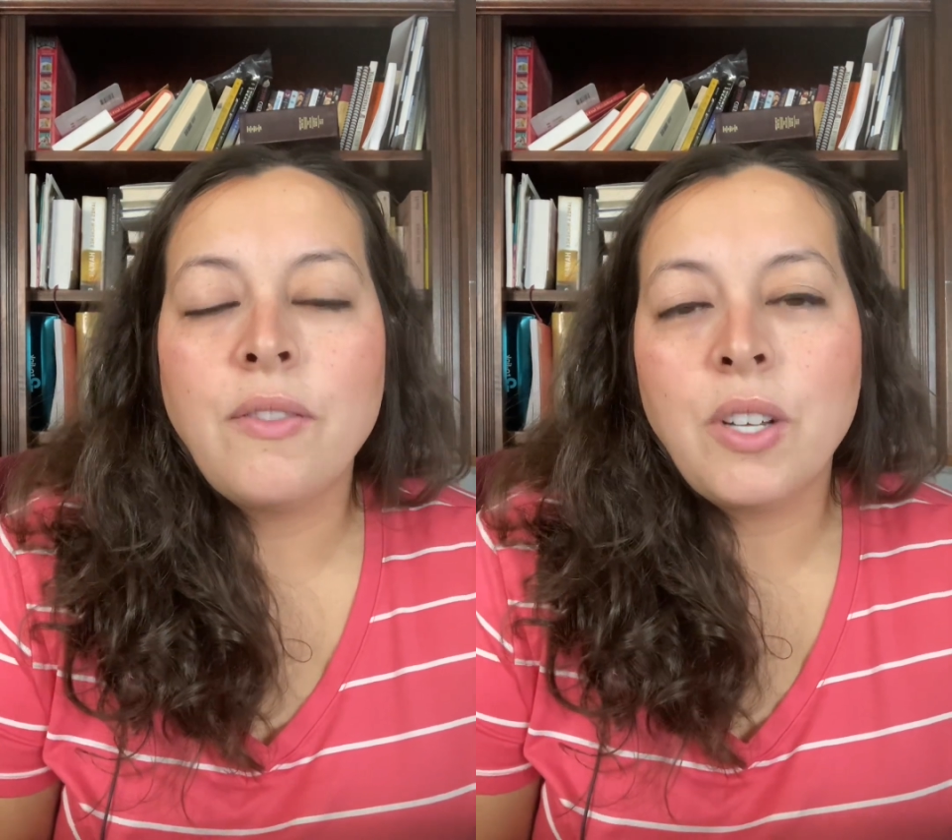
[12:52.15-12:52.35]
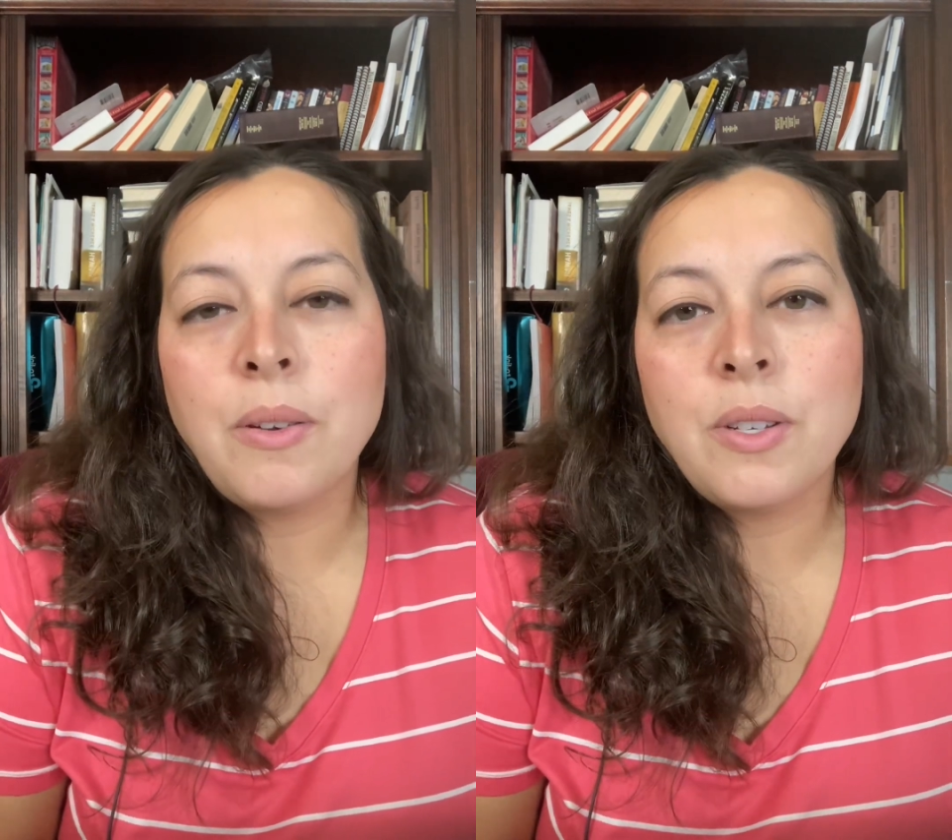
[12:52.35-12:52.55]
to
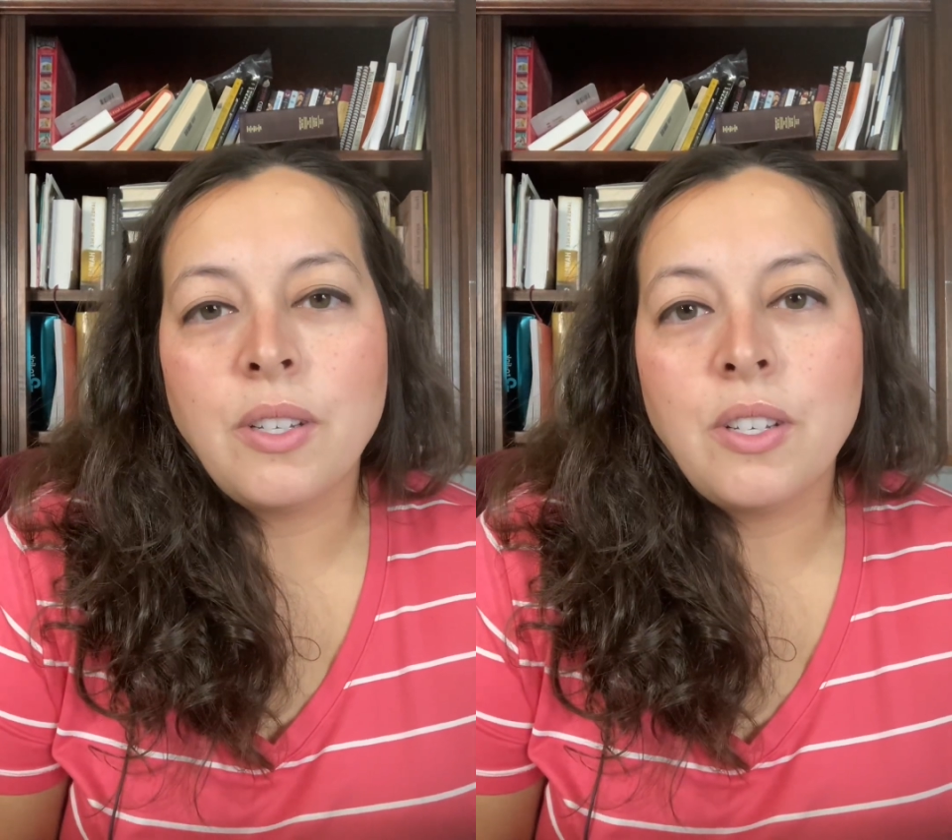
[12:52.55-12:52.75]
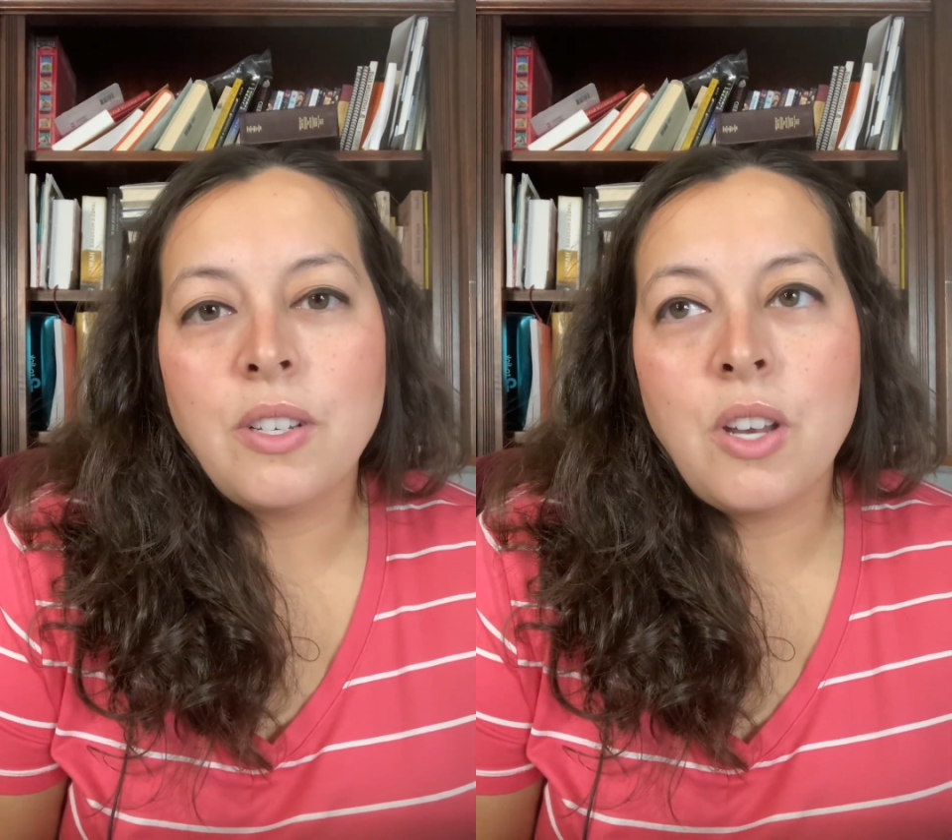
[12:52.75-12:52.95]
go into
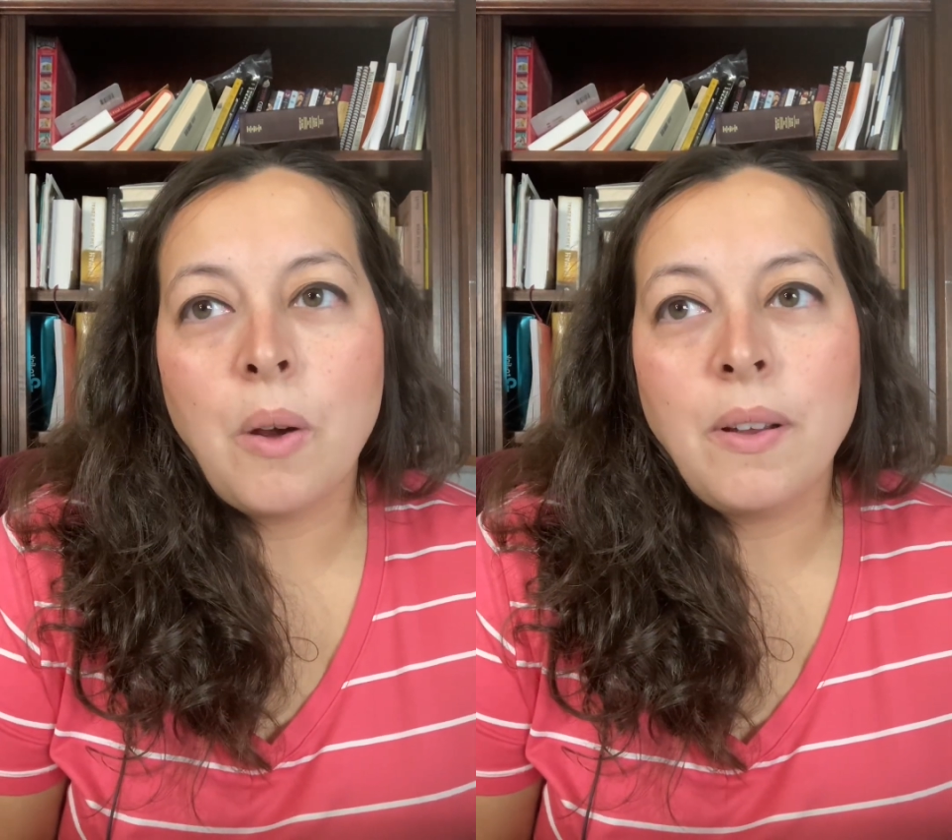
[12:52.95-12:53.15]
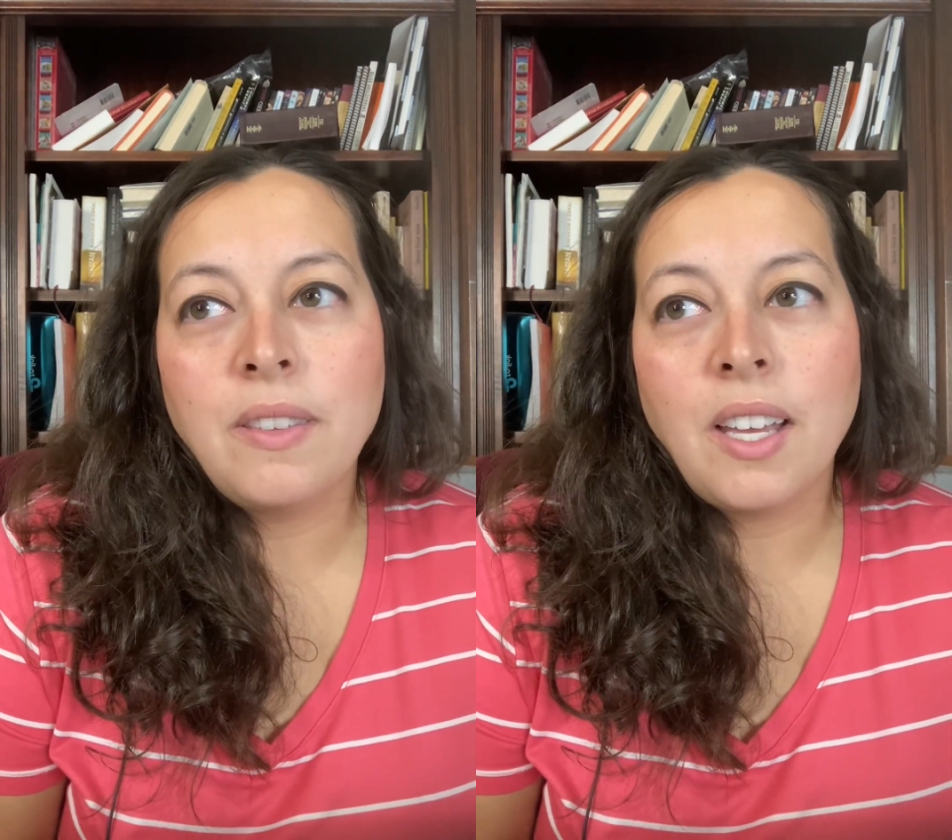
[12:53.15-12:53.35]

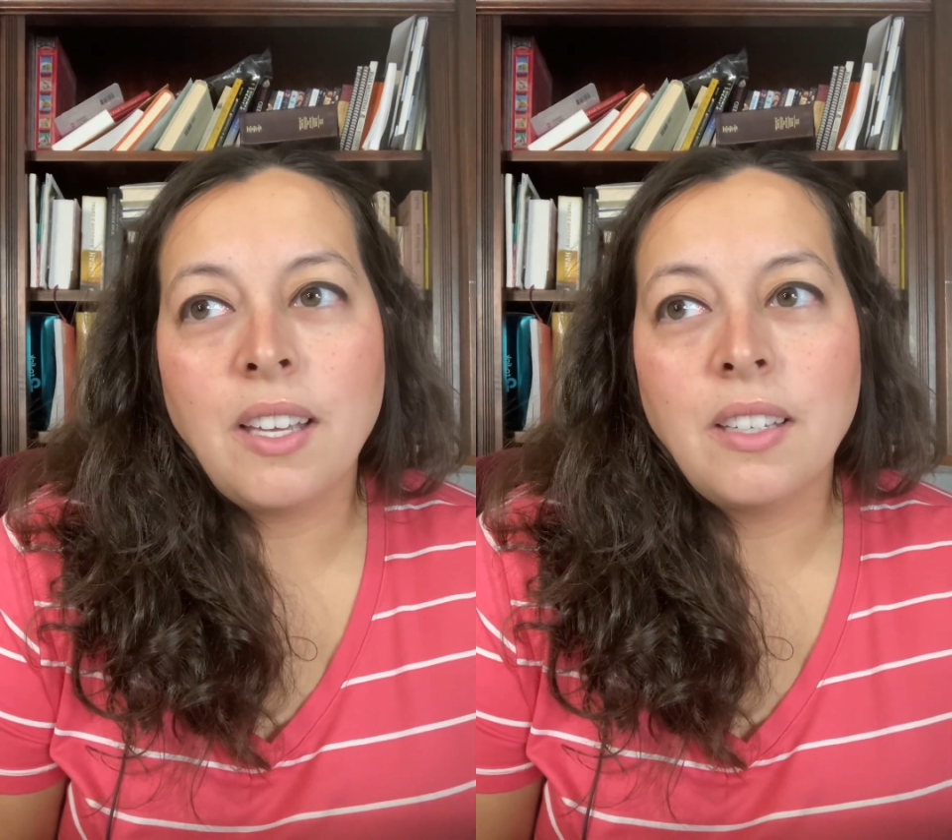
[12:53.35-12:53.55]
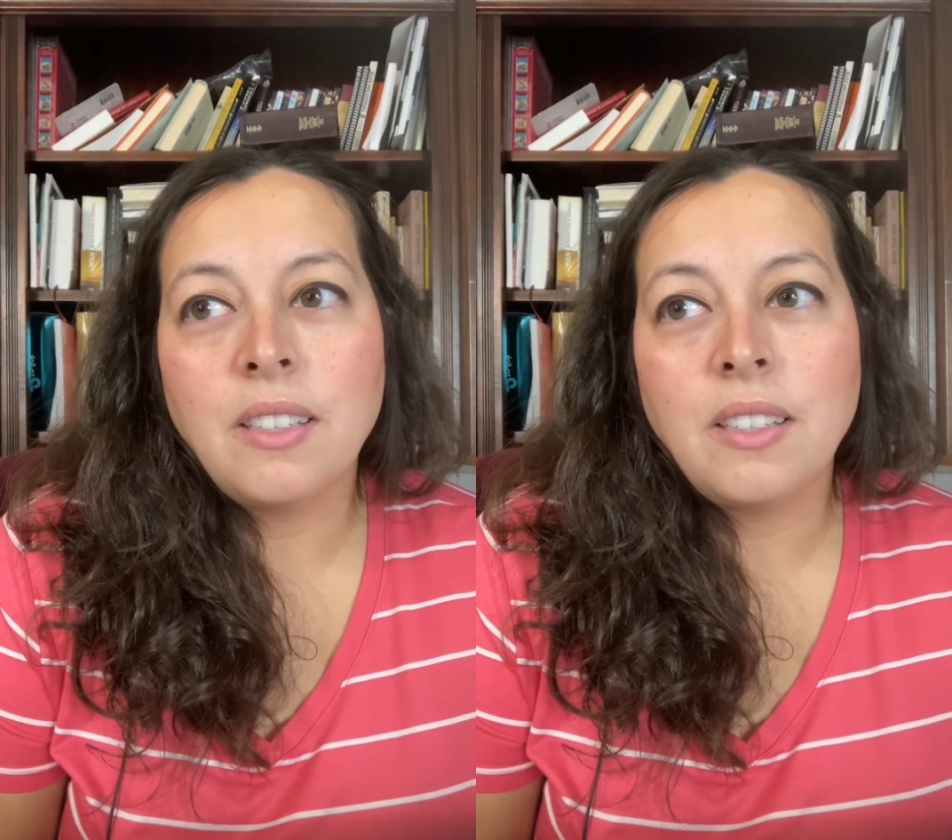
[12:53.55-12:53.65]
knowing that